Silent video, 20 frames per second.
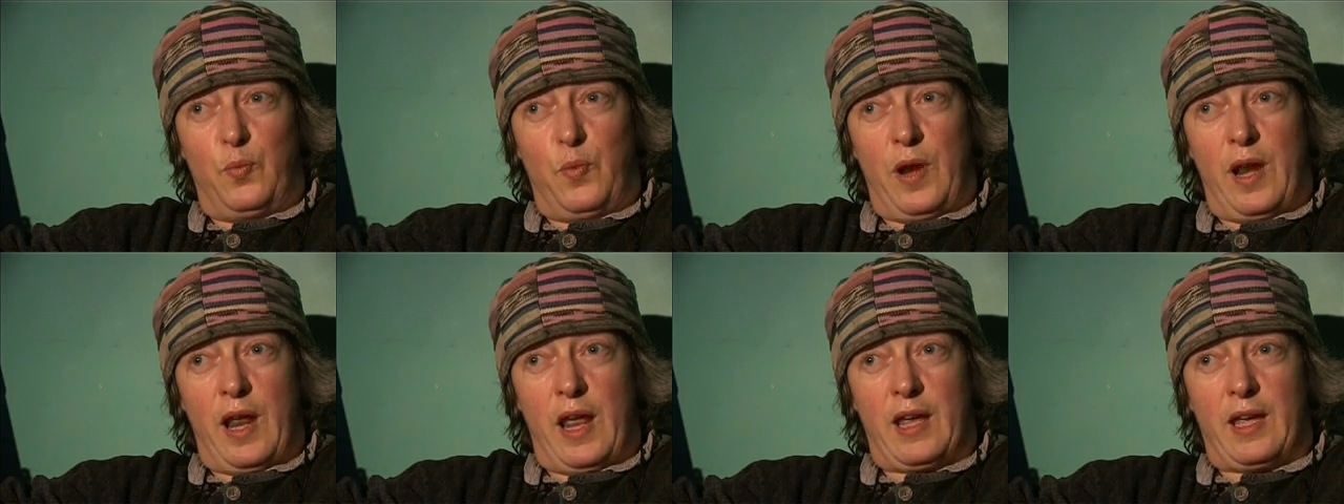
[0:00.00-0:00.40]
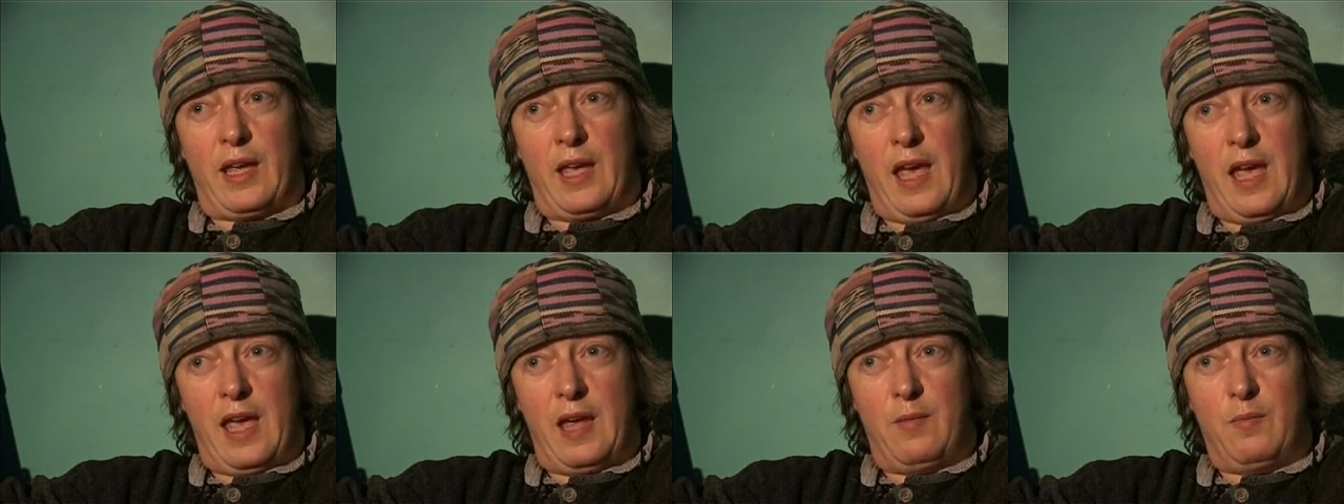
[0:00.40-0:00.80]
when I
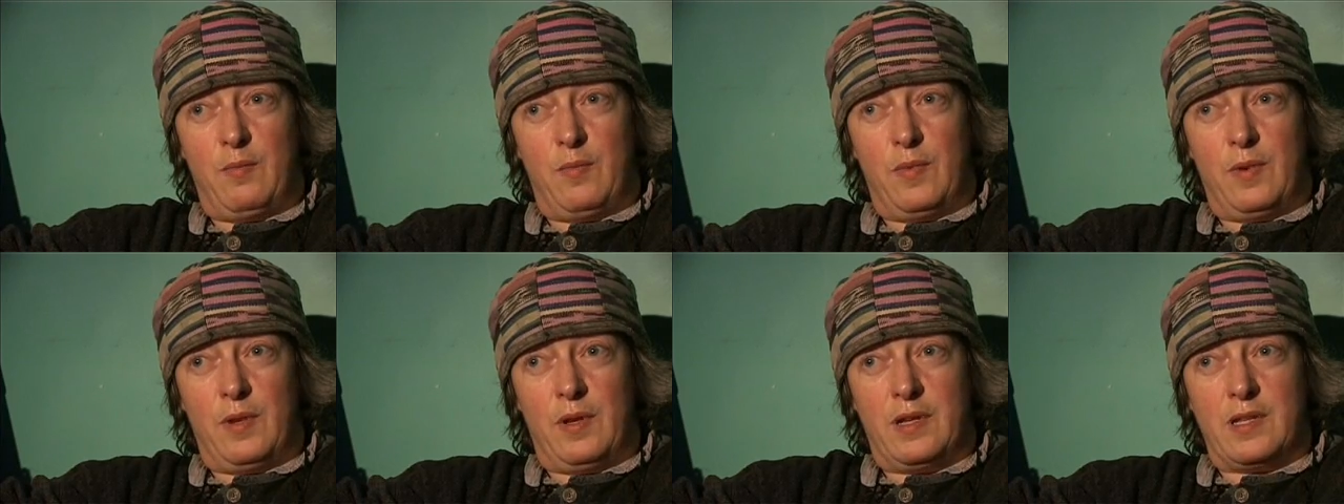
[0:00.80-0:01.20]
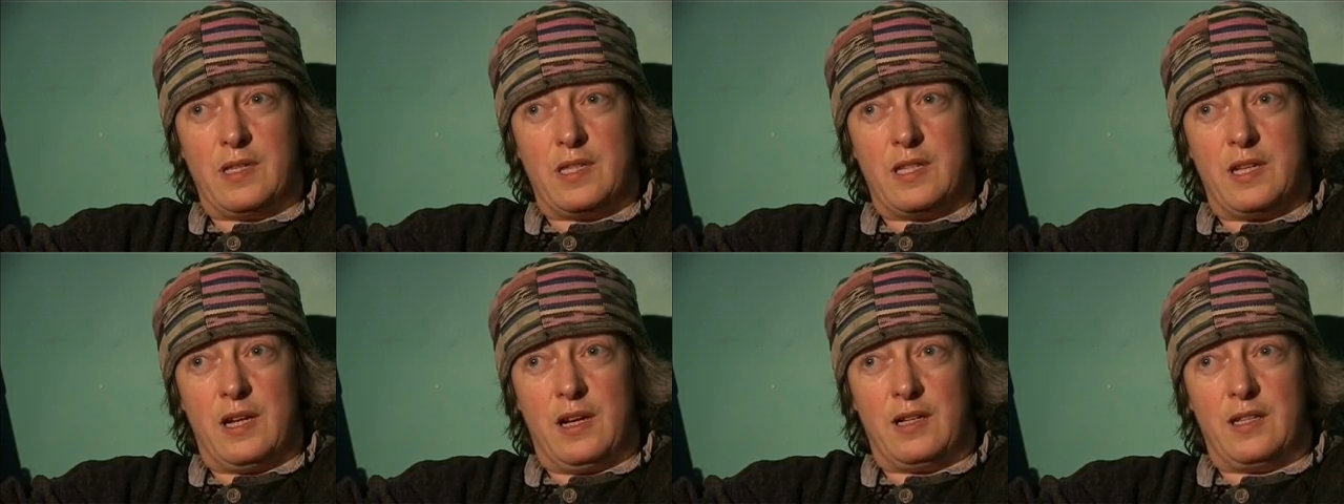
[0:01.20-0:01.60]
came and
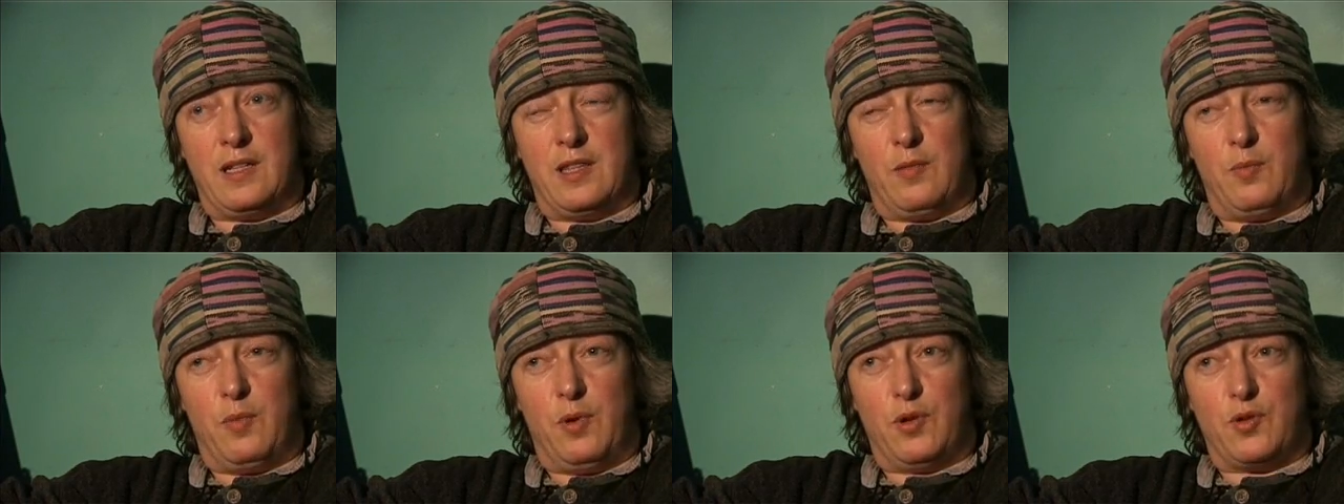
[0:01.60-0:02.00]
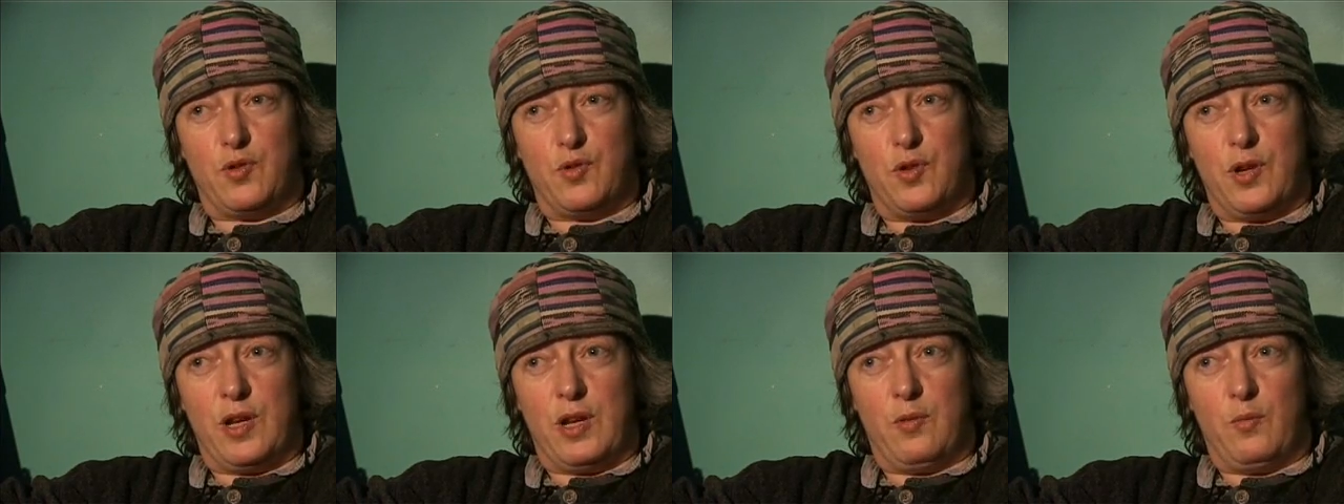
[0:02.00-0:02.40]
started the
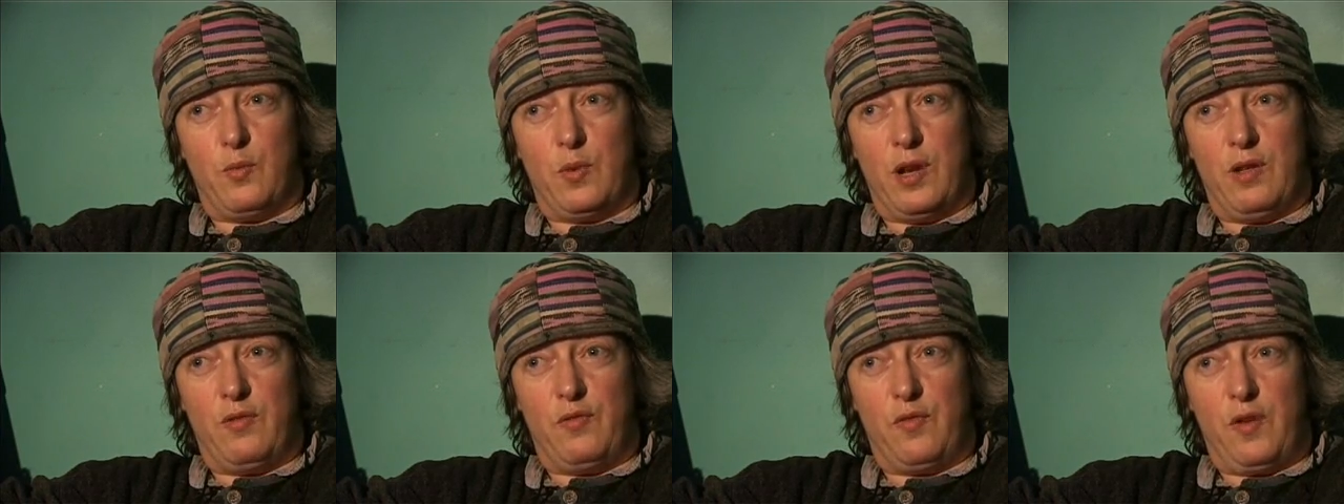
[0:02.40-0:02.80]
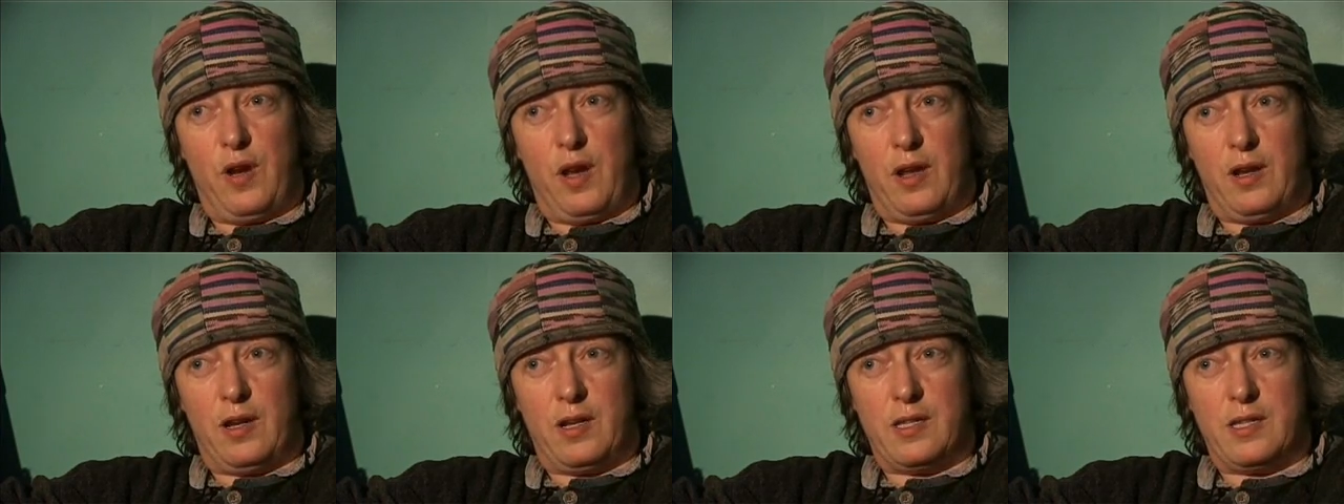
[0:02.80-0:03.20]
pottery at Woolly
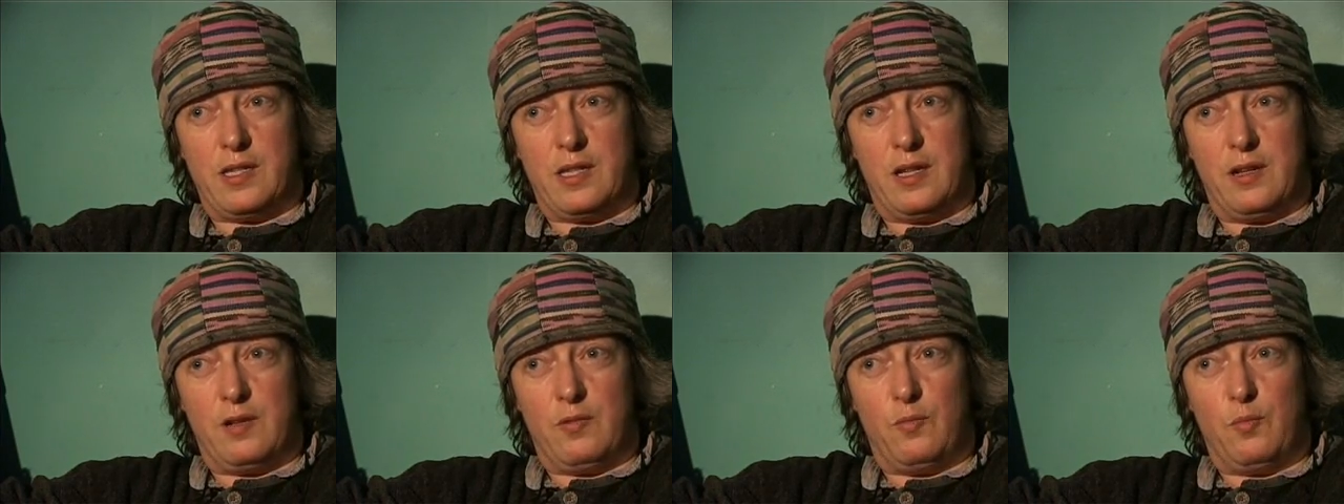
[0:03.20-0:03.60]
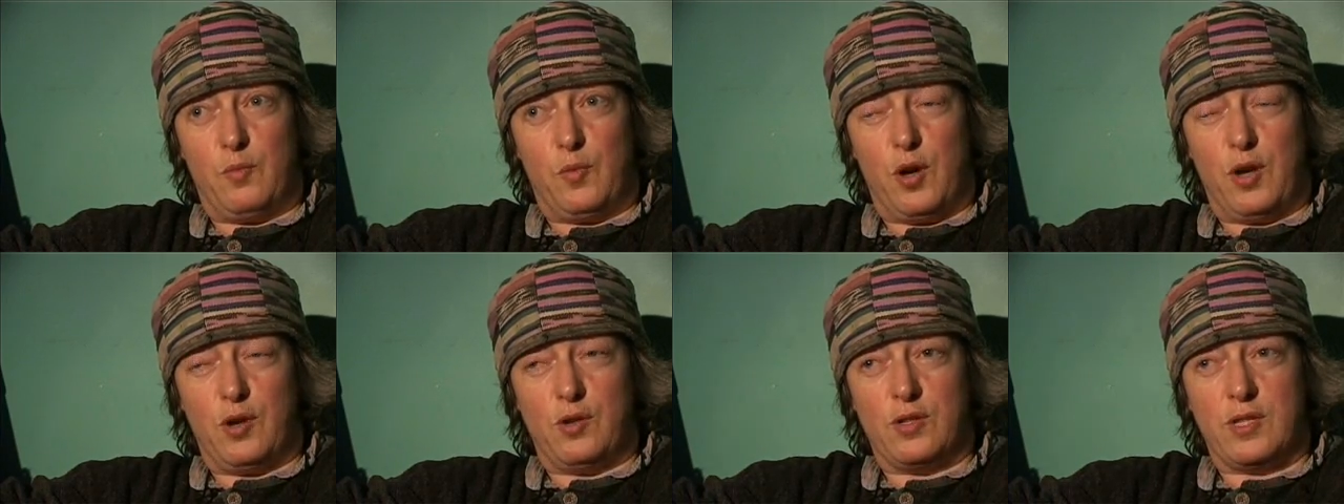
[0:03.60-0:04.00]
Furnace in
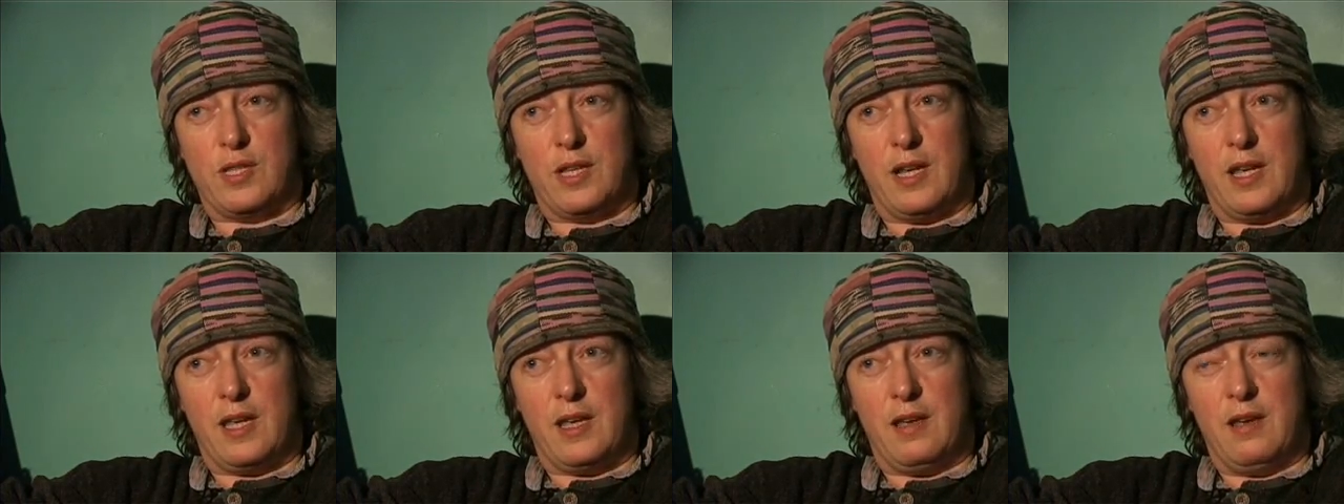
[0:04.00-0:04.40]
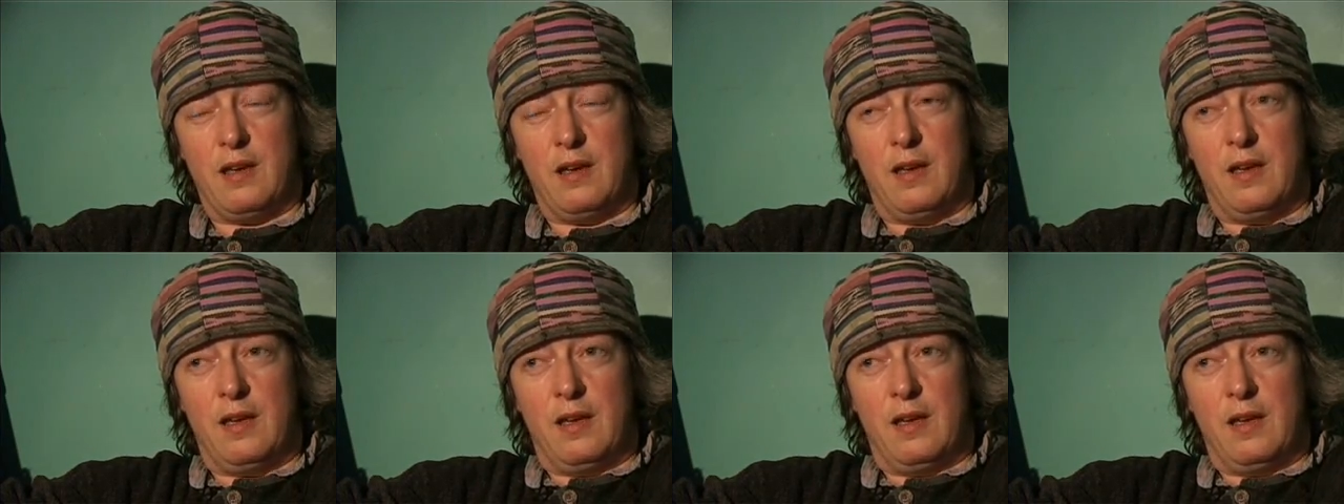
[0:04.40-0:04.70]
Broseley